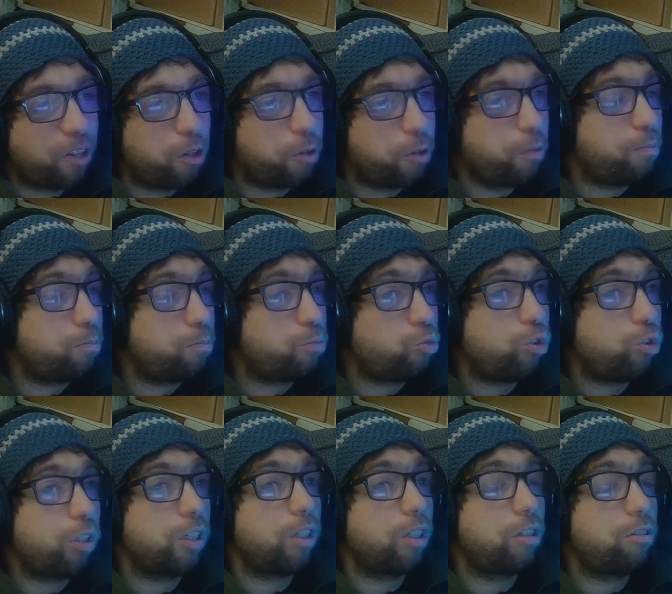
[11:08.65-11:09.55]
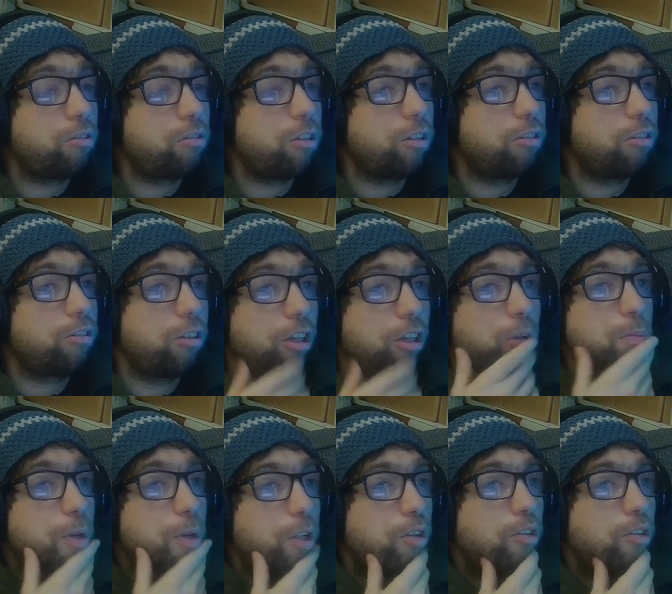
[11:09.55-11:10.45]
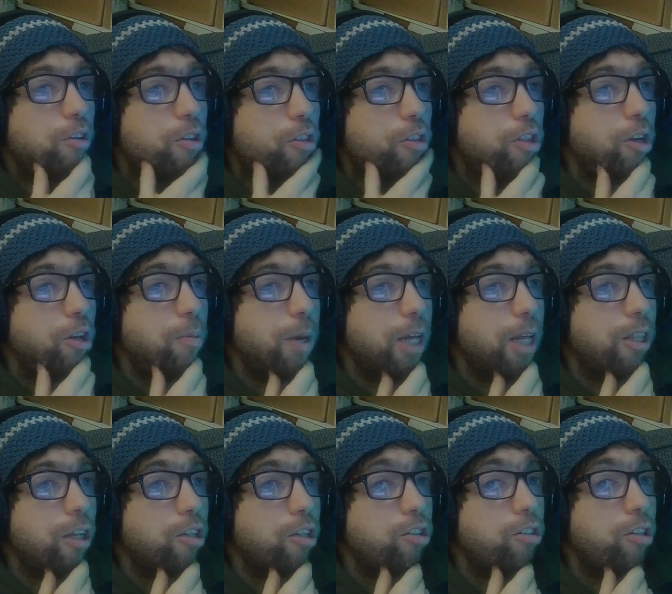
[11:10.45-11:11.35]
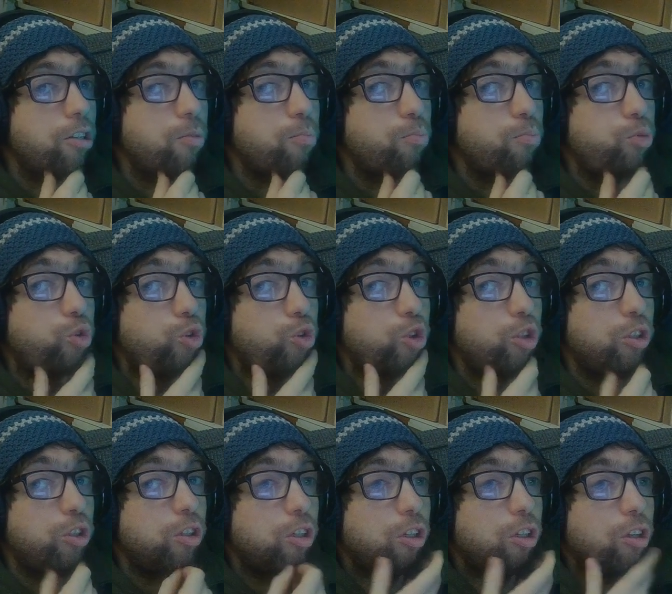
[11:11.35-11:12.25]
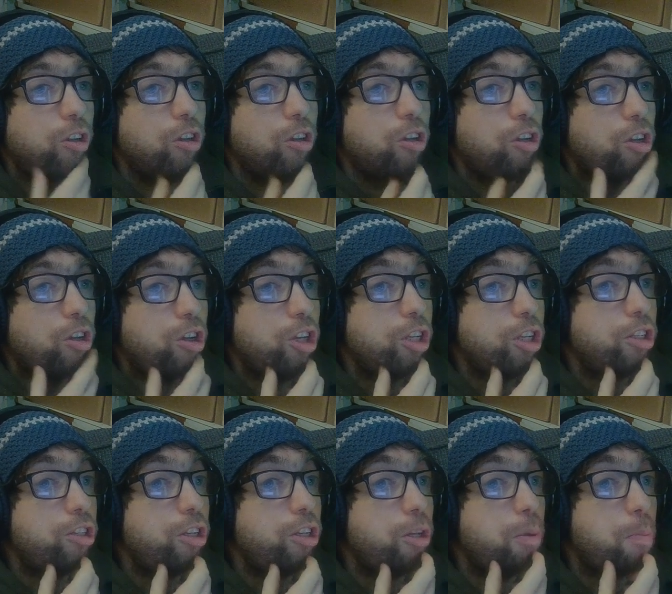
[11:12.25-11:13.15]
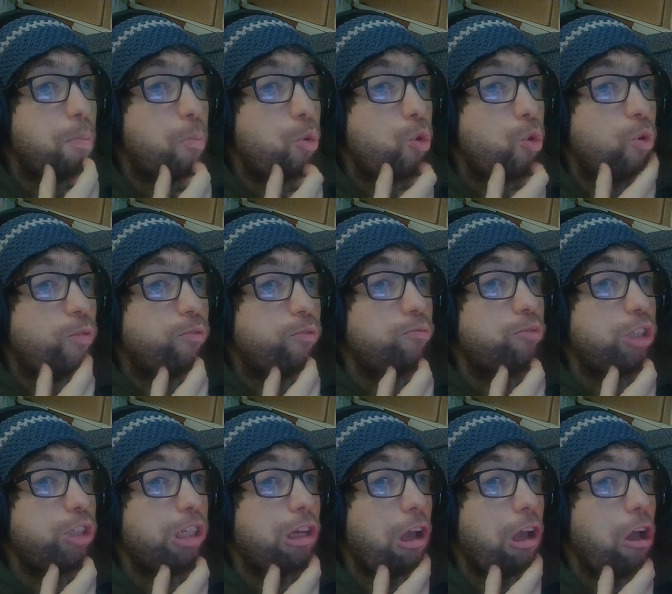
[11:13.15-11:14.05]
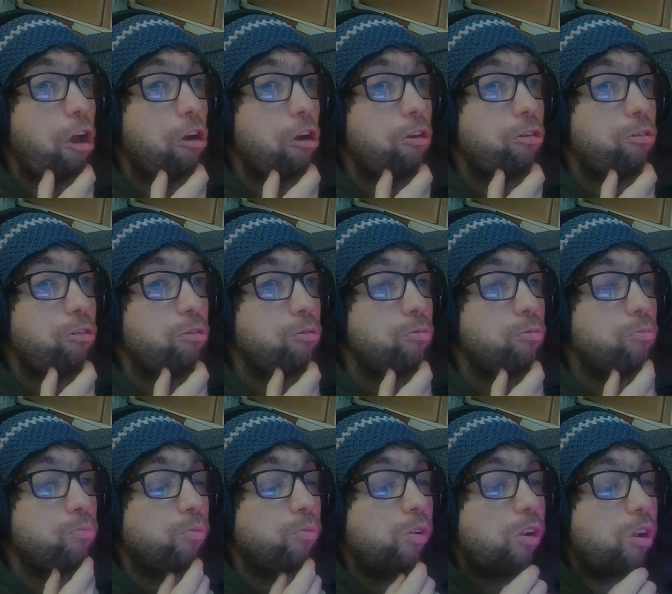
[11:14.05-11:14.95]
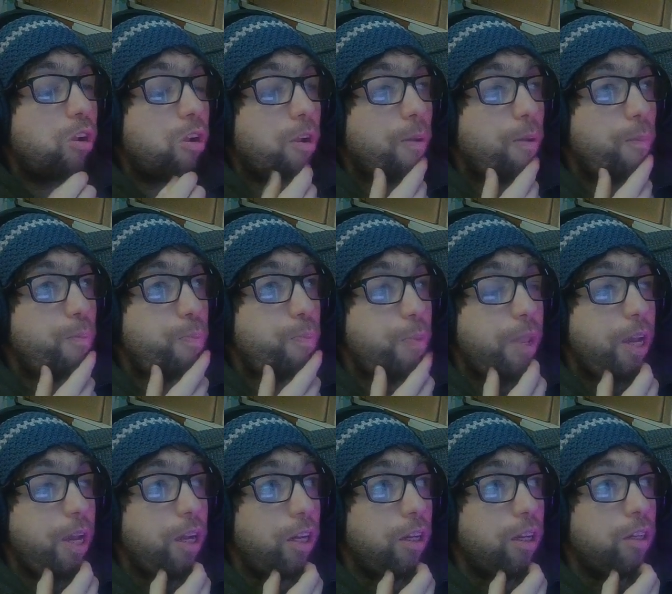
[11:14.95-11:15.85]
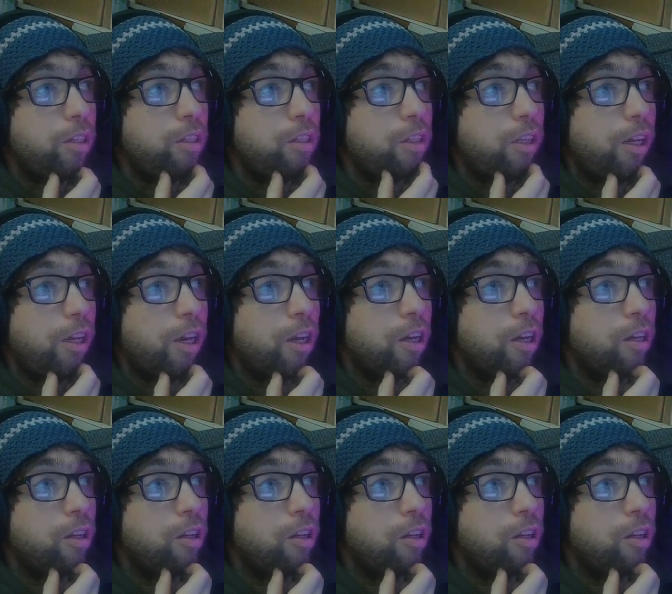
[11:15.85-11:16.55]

know, really interesting. I mean, I think about this Tim Pool. It's Tim Pool from Chicago and uh,